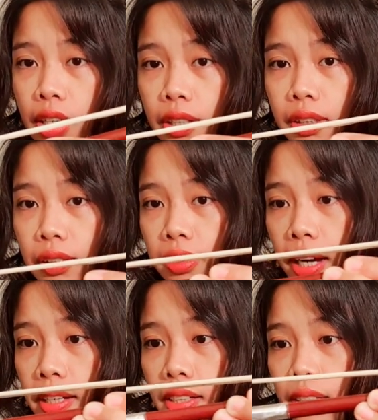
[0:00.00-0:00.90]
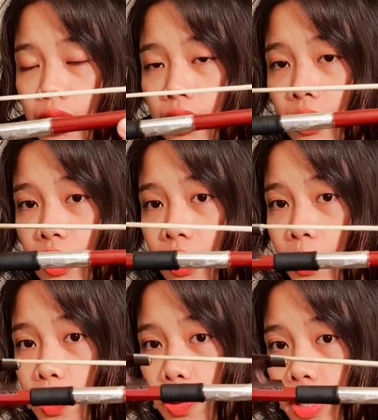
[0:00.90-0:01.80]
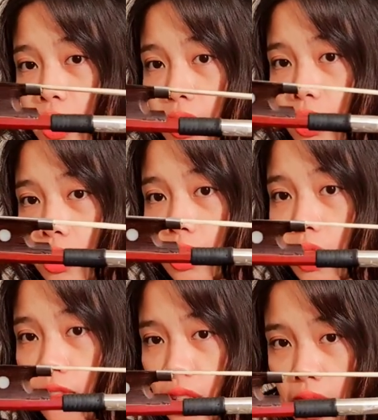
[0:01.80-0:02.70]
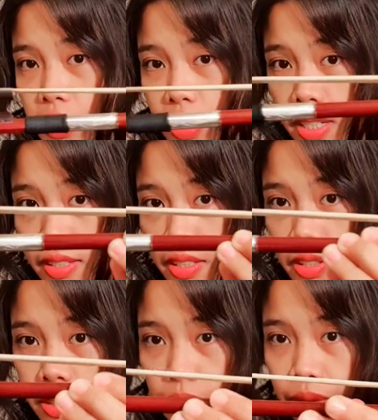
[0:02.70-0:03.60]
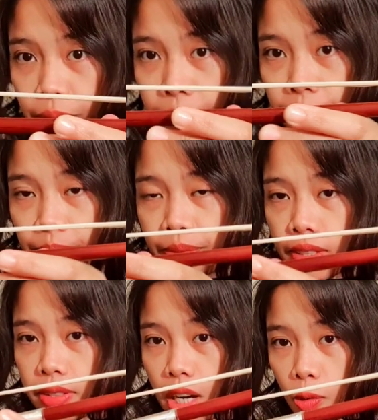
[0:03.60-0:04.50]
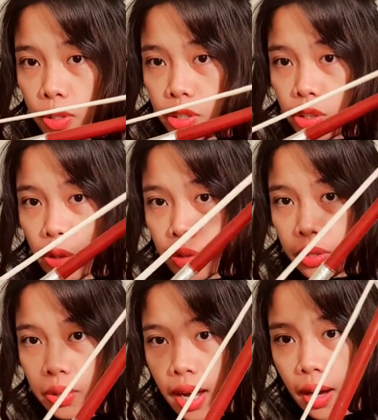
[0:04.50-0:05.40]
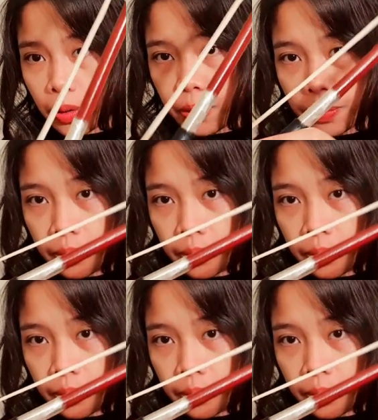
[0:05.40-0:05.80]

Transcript: You tighten it with the use of the adjusting screw. So I will show you how.